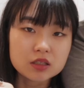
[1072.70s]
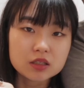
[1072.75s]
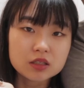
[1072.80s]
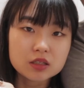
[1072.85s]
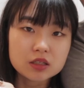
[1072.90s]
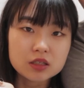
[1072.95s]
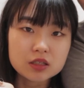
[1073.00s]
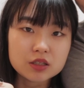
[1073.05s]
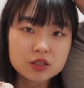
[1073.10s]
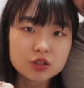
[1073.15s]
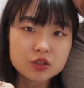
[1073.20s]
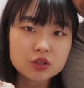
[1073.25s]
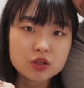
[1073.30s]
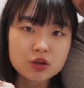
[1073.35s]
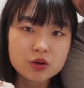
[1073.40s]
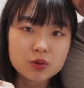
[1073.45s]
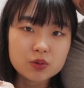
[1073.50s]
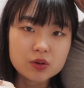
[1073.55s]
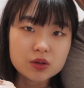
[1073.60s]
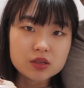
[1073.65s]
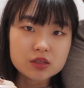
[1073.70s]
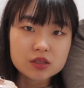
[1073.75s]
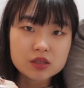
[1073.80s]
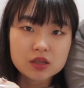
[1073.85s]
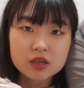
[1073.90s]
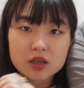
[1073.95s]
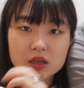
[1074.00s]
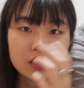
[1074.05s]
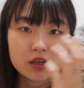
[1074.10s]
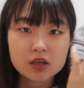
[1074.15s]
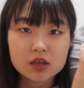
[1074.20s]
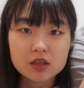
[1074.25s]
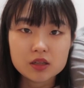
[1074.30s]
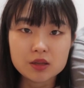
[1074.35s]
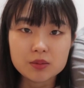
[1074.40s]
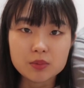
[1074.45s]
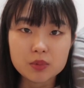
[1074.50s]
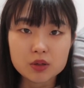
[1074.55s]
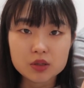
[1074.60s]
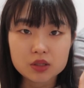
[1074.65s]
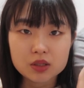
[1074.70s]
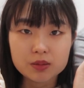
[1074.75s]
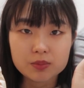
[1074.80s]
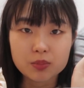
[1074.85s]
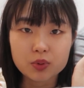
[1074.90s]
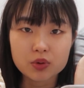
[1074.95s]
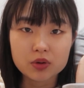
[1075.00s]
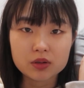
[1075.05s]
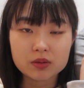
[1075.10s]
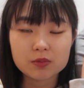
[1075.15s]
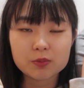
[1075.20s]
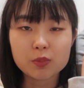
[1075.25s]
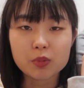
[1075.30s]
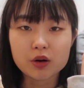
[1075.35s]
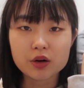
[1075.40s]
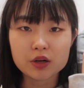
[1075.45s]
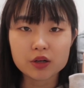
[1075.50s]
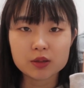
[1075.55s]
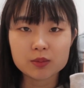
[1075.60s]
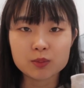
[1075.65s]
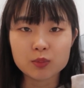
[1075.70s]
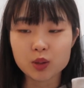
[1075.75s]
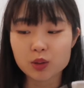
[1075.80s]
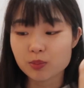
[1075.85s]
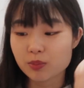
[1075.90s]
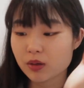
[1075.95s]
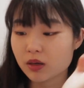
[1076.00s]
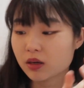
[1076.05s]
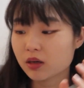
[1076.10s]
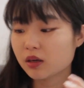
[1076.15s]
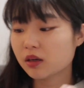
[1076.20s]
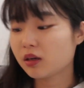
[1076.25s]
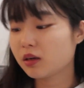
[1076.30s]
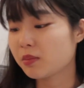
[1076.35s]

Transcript: He's gonna show his the most important part of mukbang